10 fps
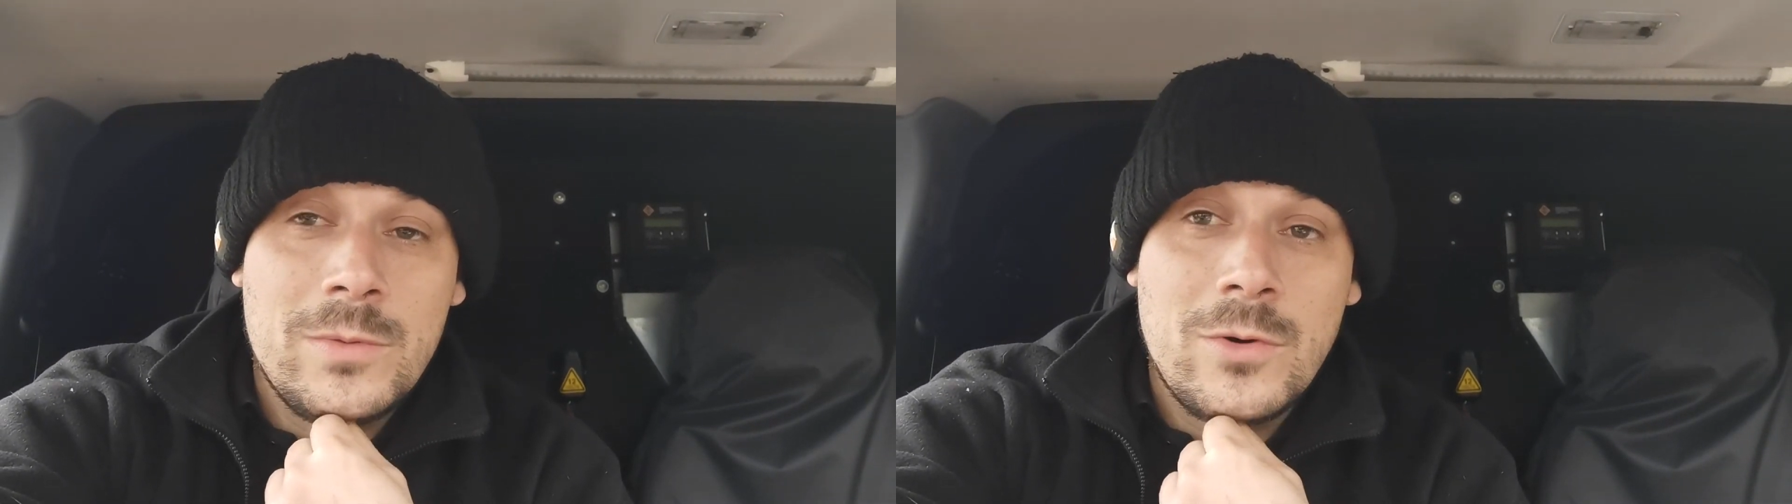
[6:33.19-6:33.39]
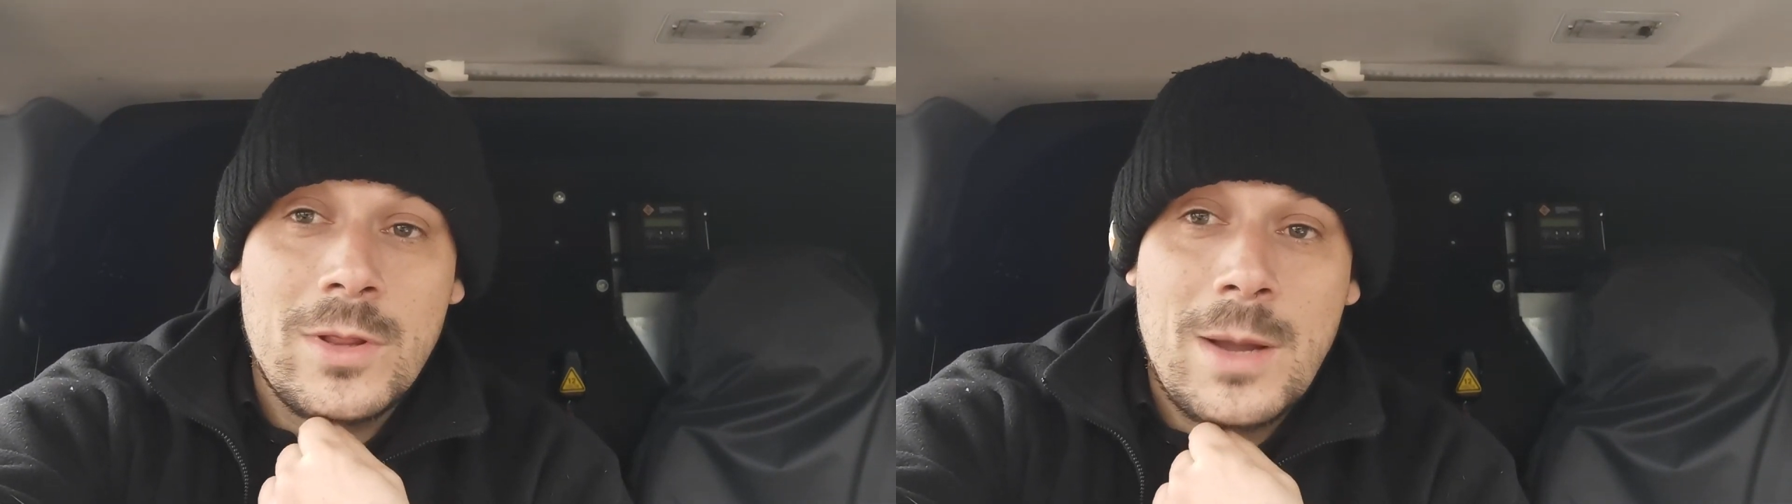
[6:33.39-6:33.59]

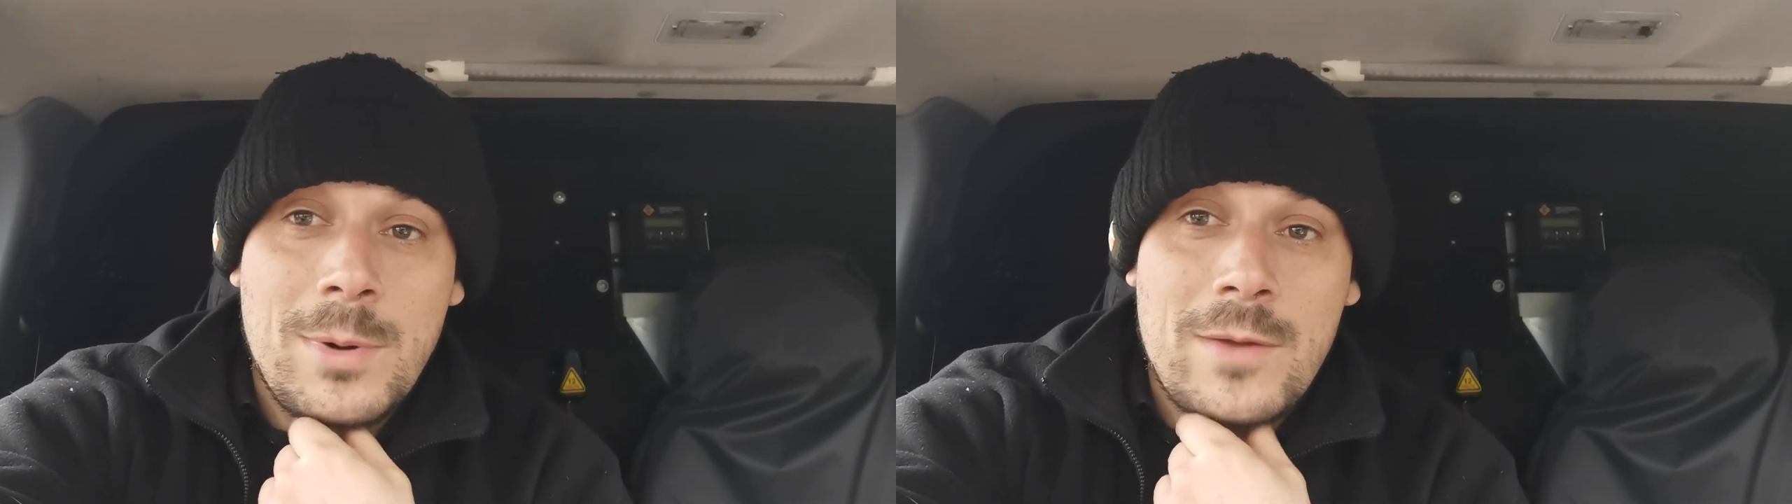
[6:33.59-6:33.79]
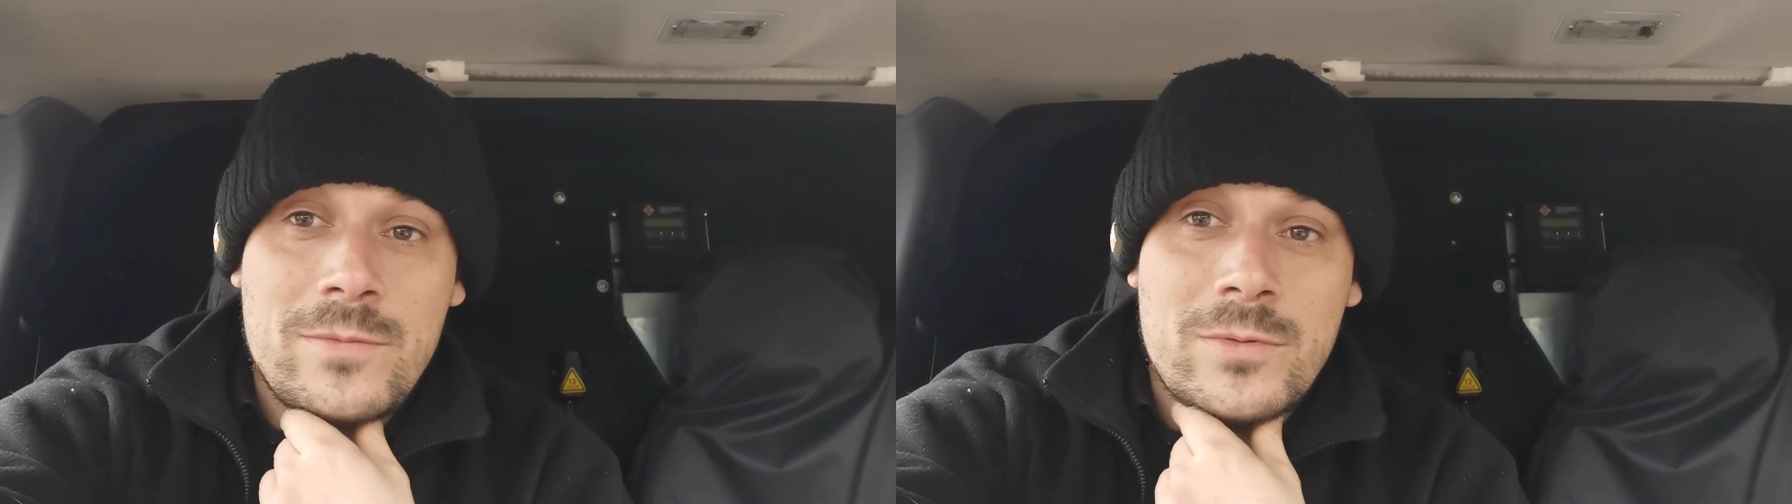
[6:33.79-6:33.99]
we've got that
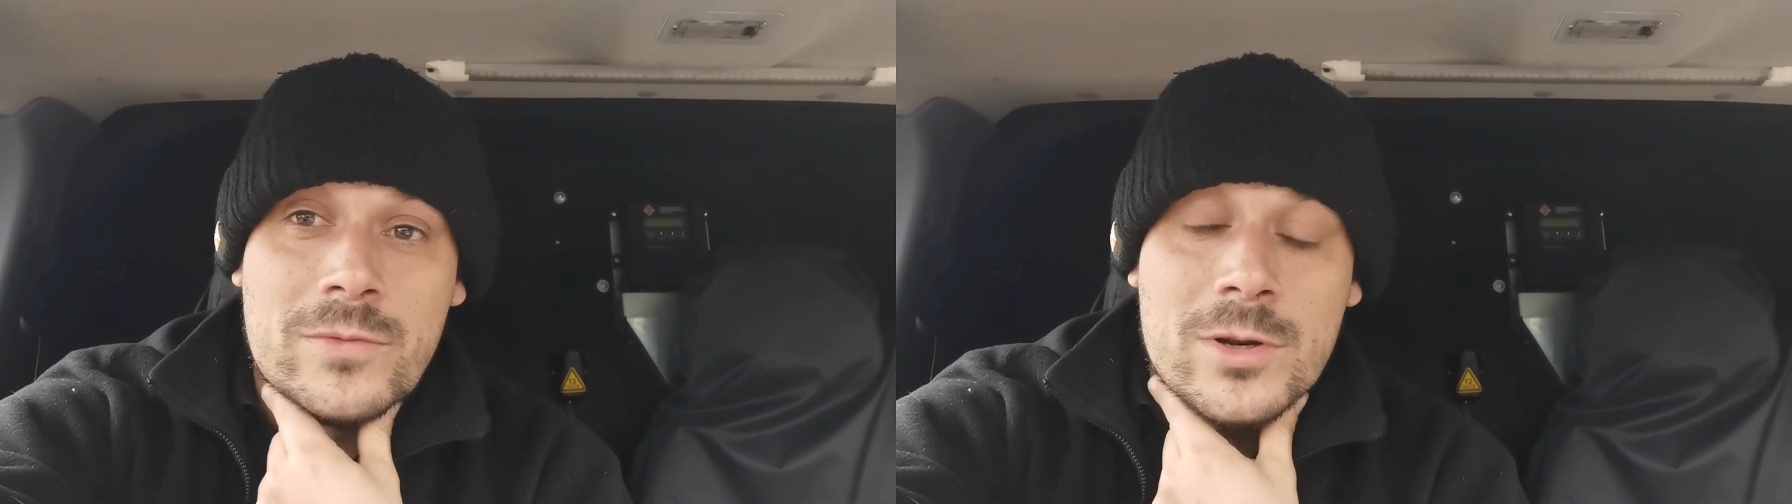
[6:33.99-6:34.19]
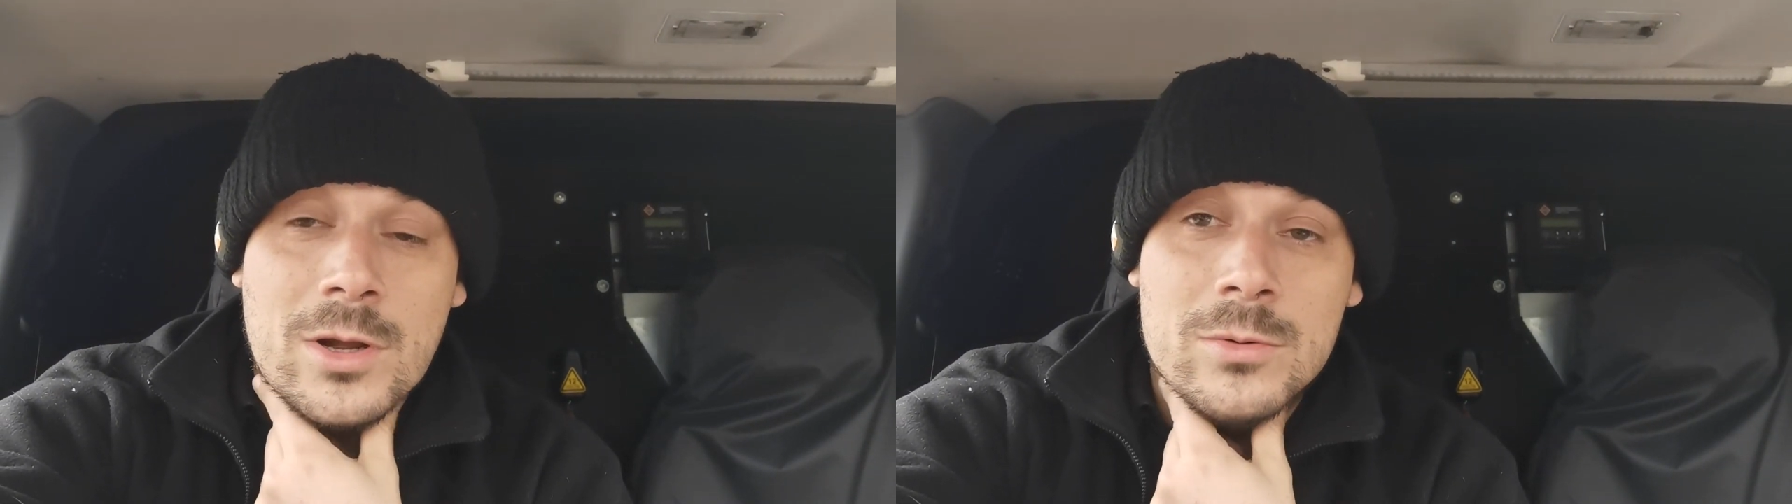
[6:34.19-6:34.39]
plan for the
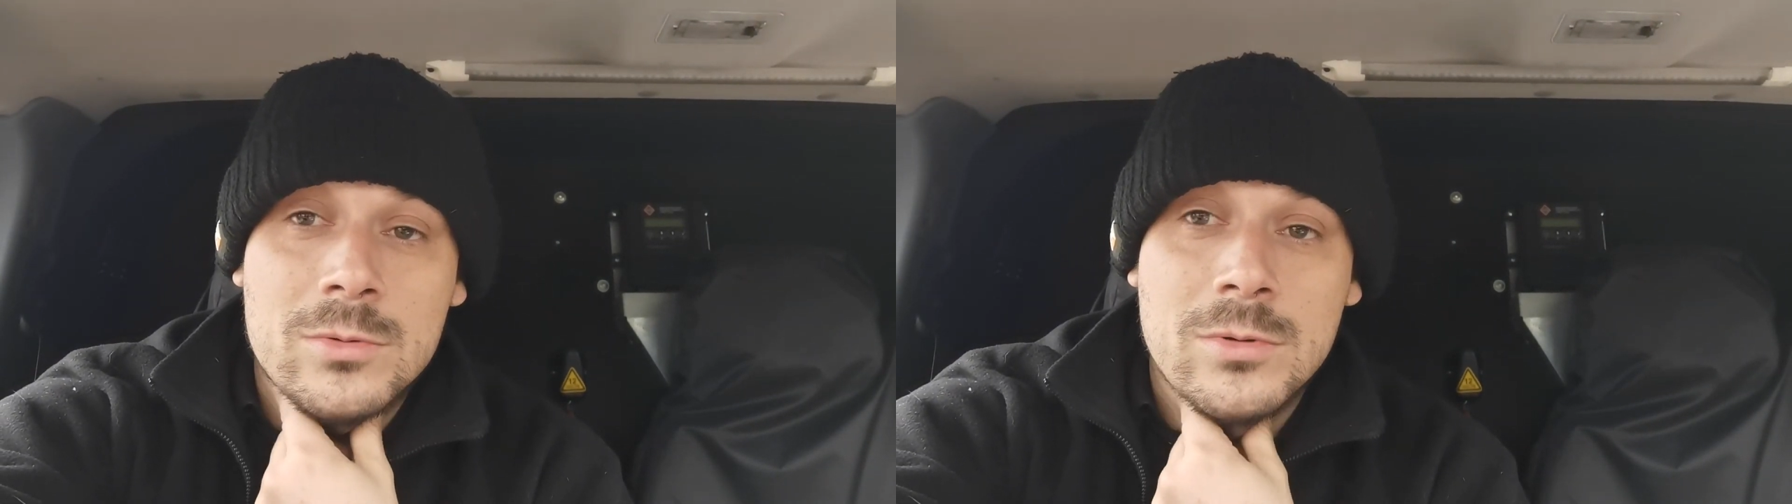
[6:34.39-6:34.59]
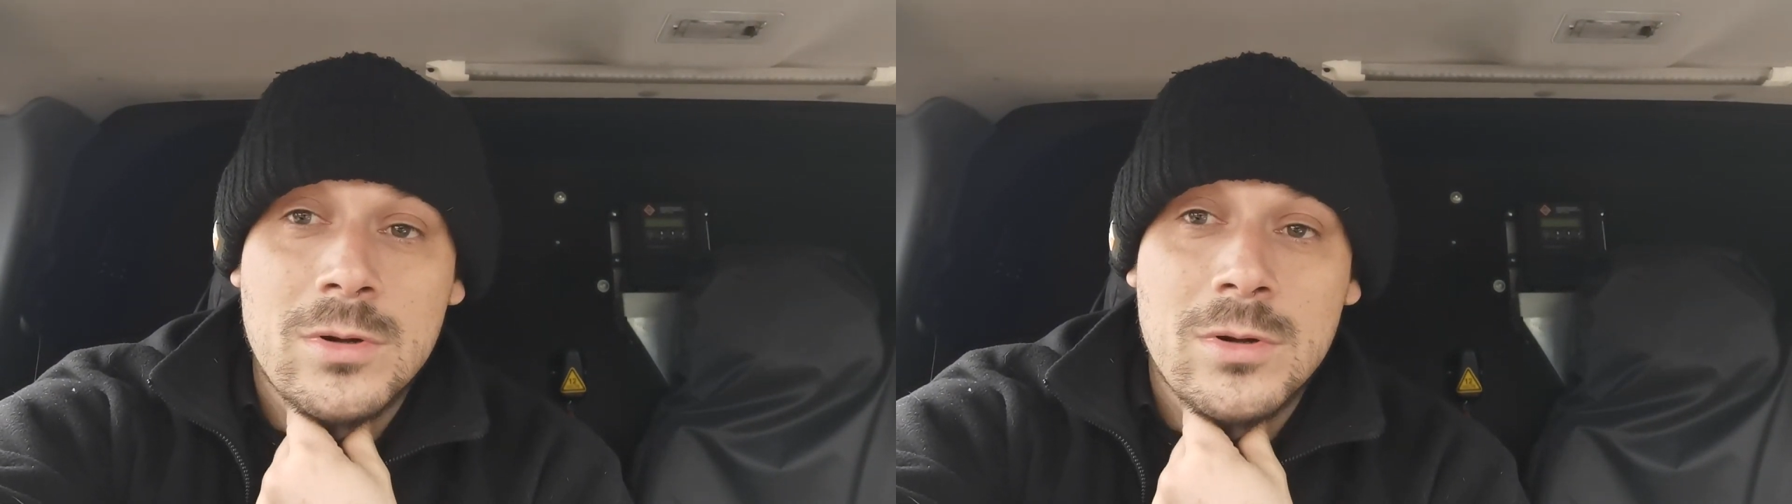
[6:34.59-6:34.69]
video.